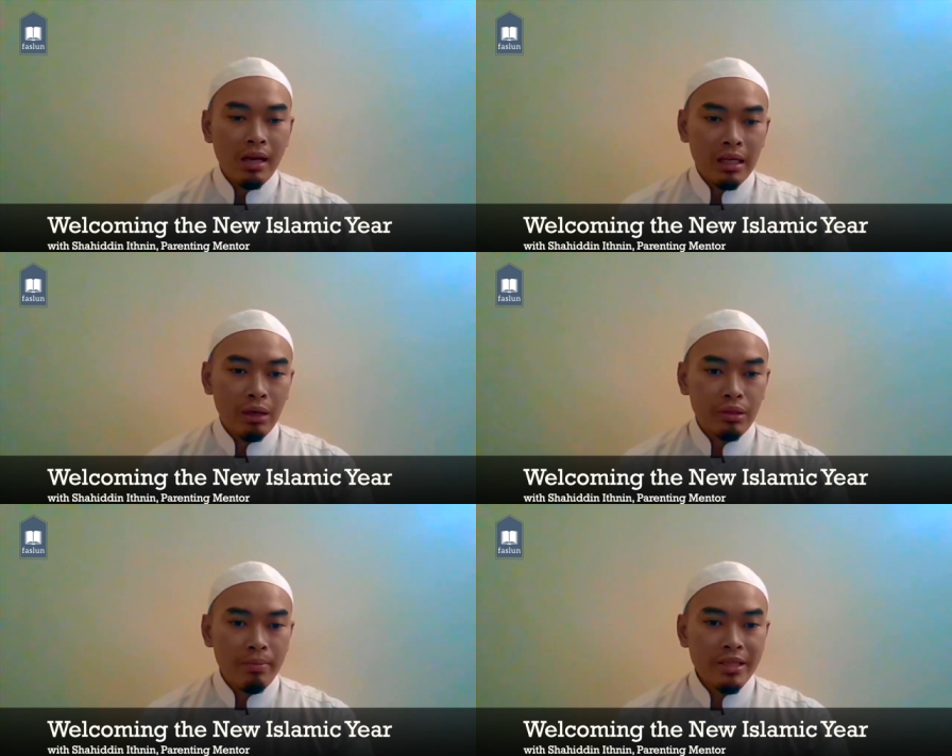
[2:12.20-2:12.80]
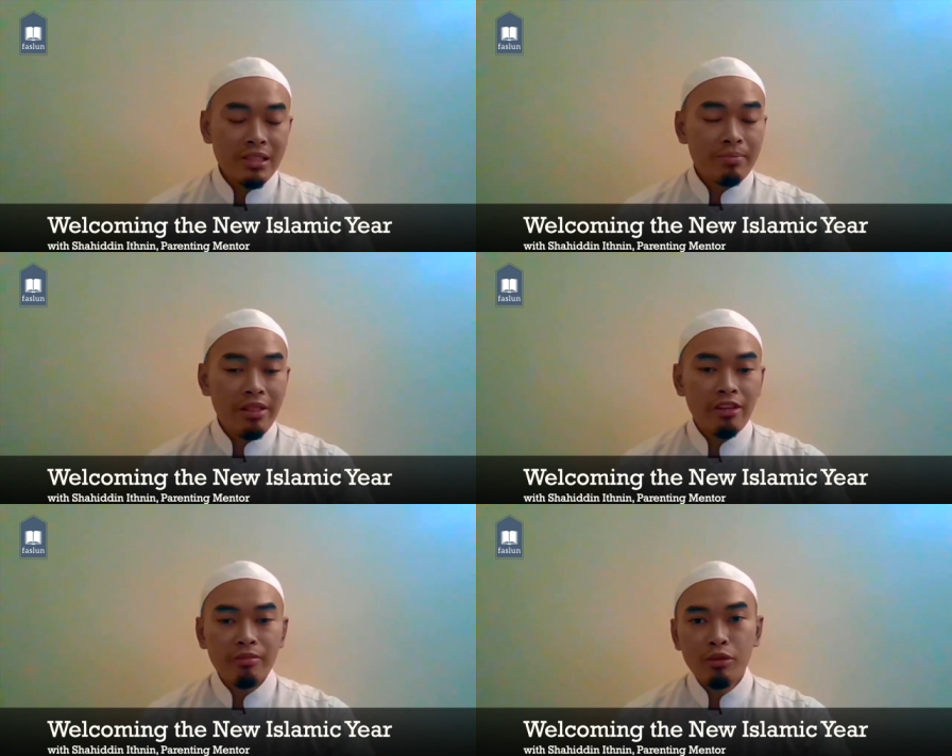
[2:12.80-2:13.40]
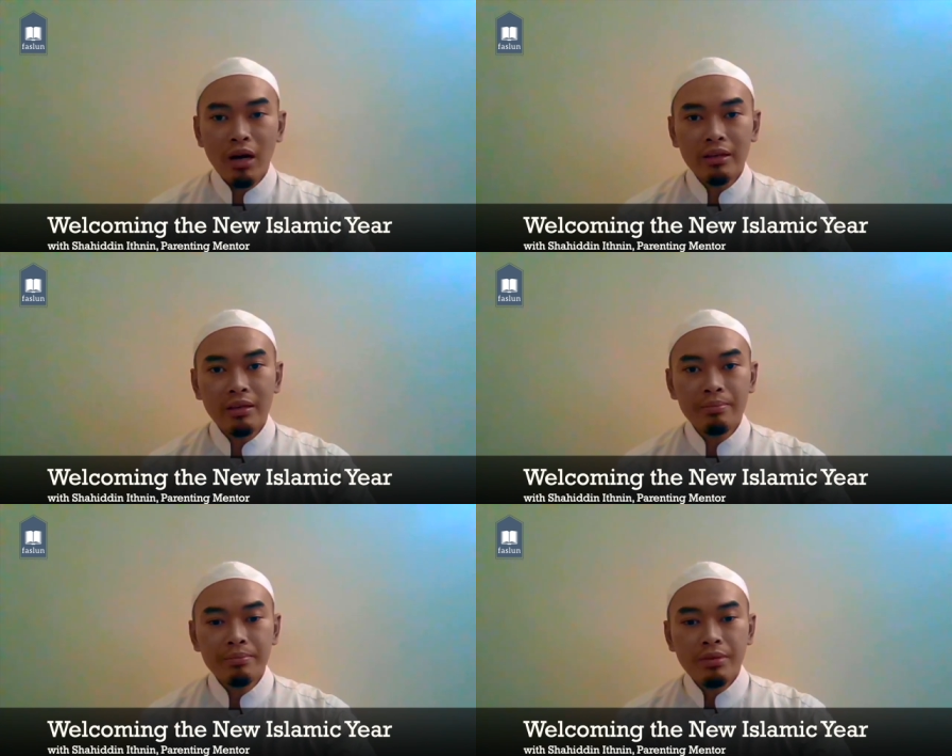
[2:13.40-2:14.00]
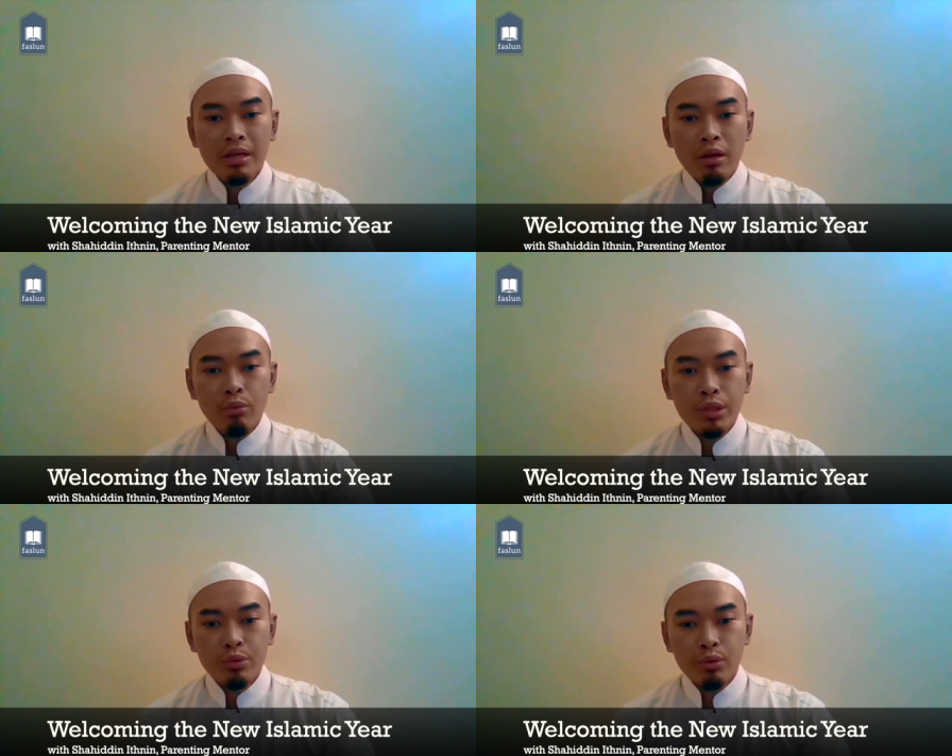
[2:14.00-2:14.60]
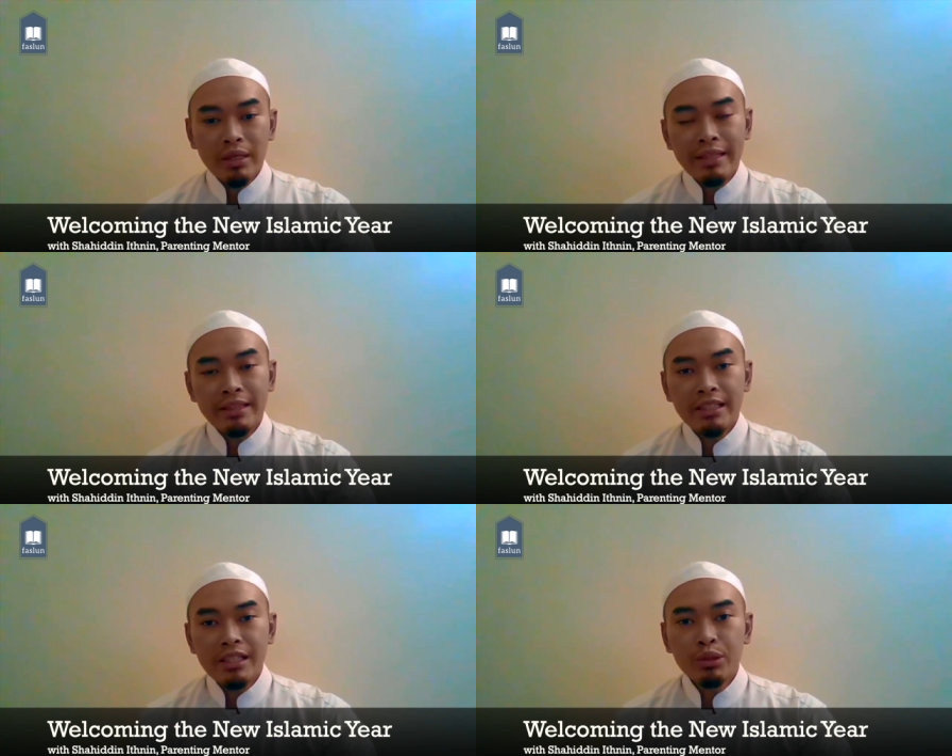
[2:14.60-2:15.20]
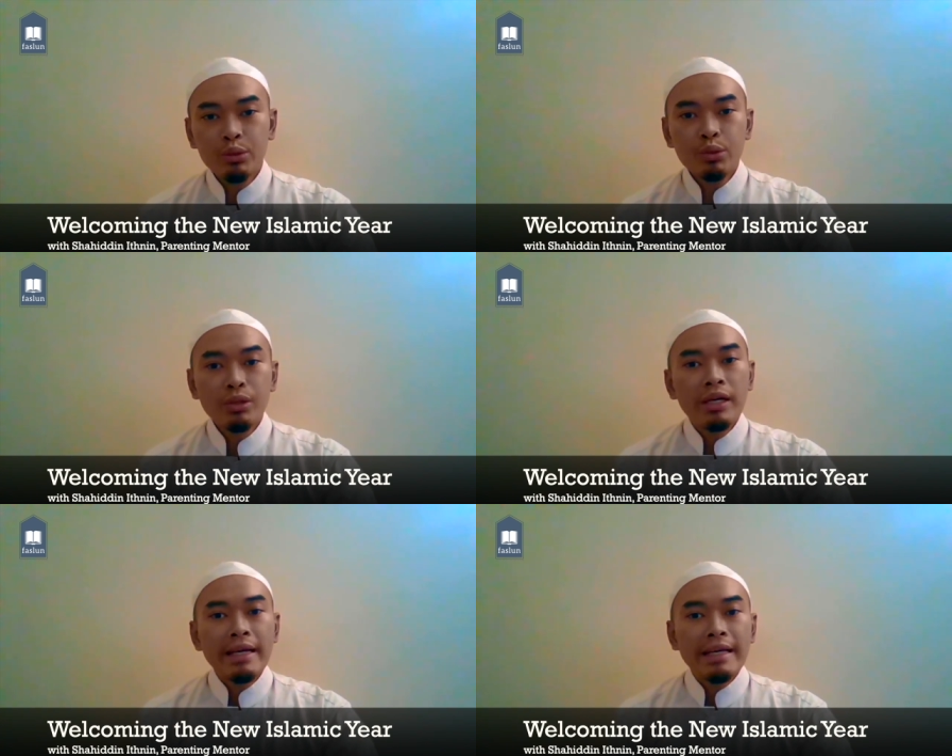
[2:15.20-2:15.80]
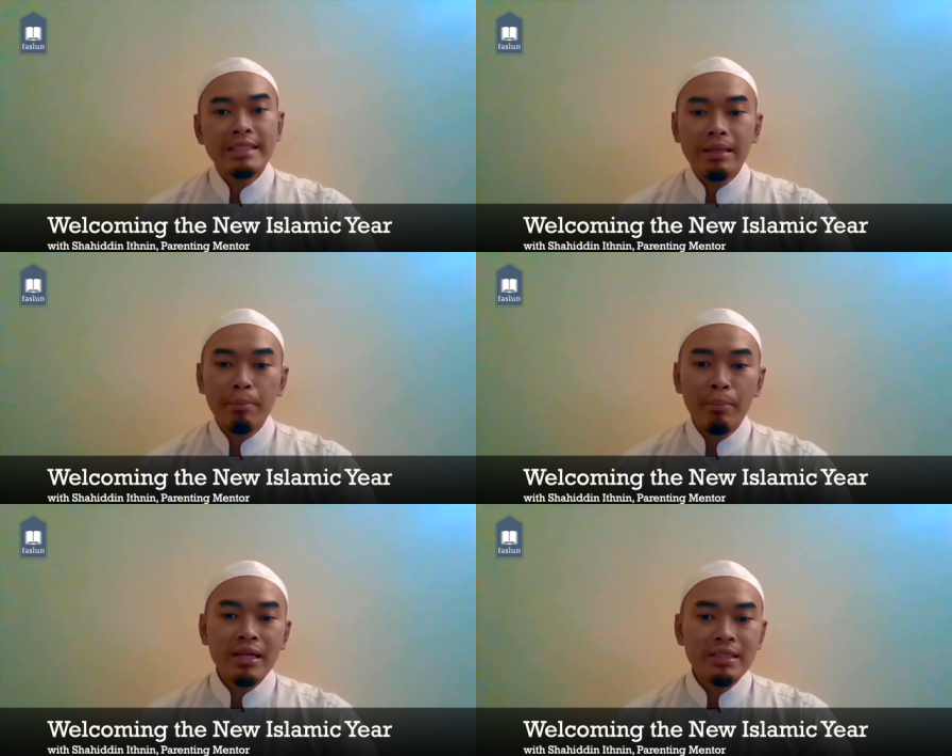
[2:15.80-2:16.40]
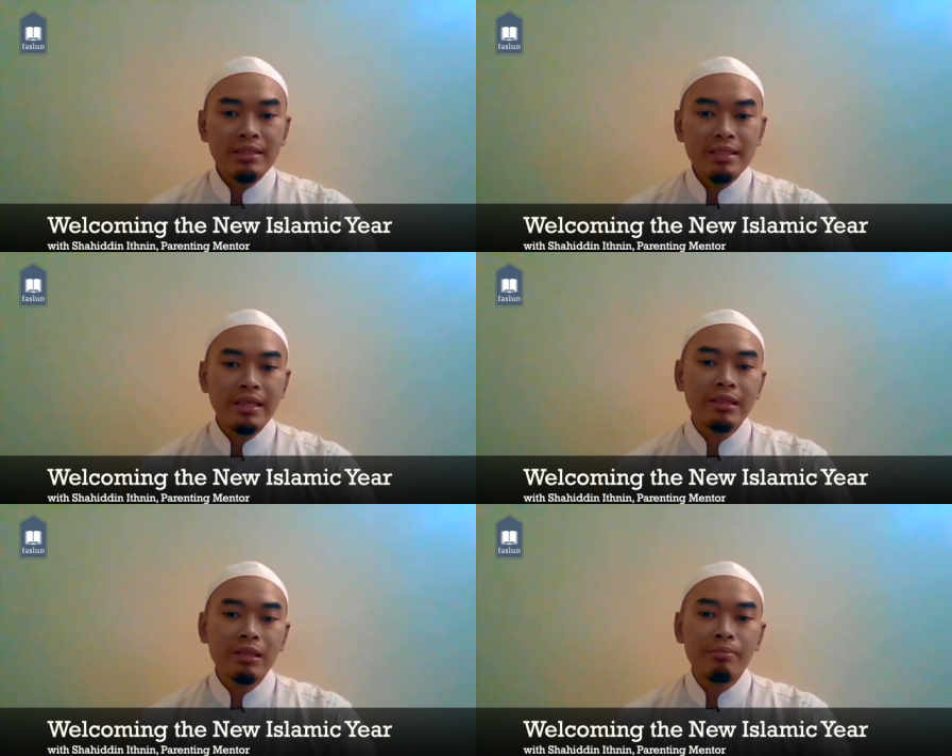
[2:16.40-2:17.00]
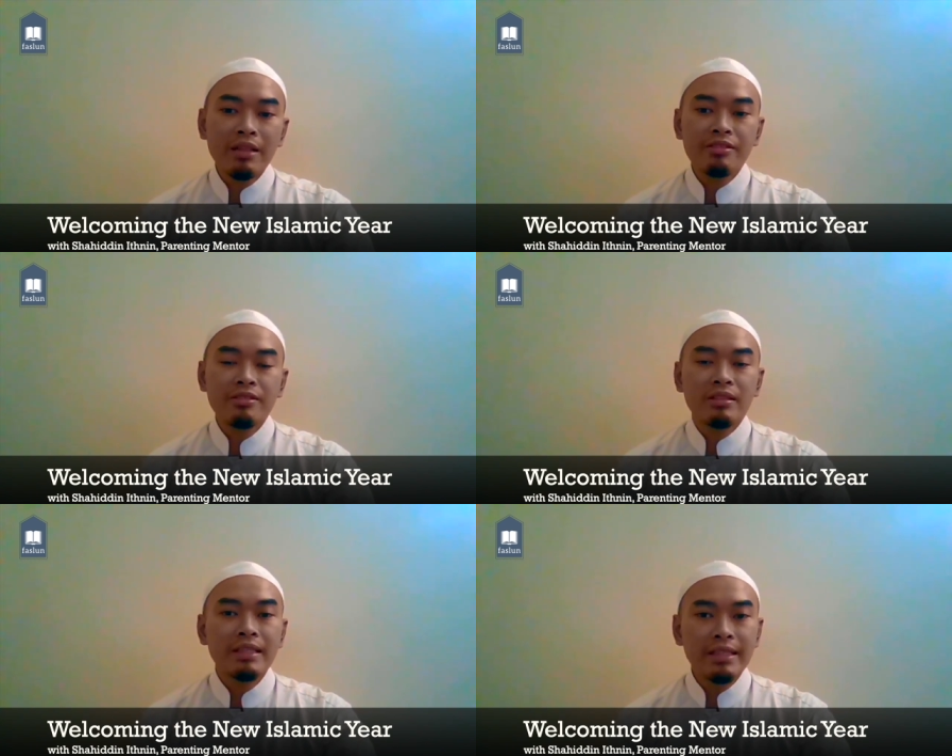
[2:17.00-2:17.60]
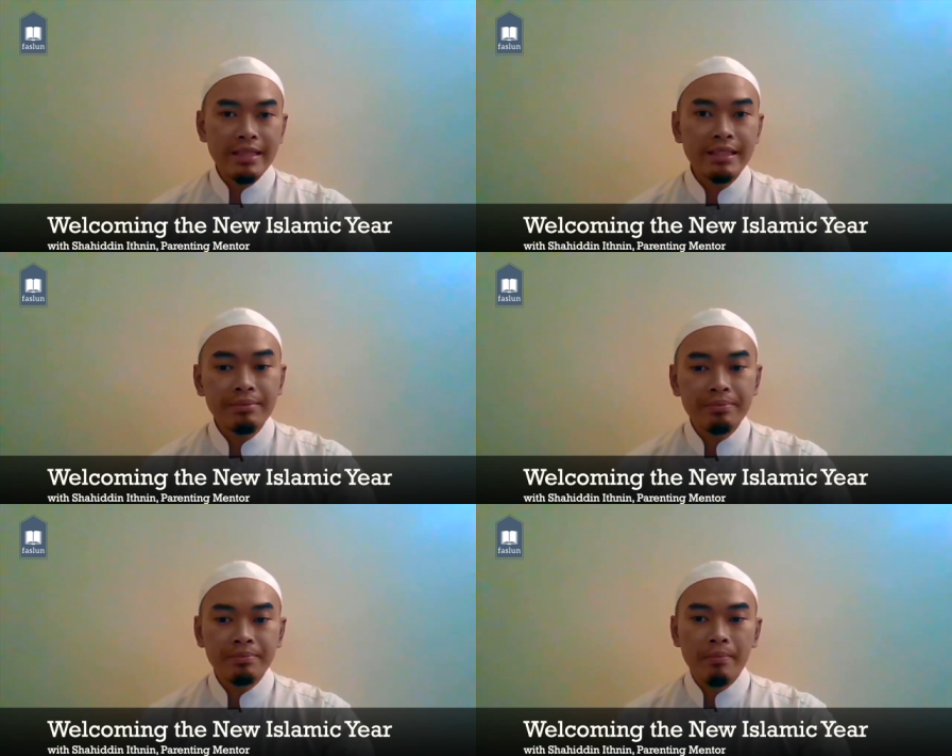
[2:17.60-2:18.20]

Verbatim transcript: Now the blessed month of Muharram, which we will enter into, is amongst the sacred months in the year.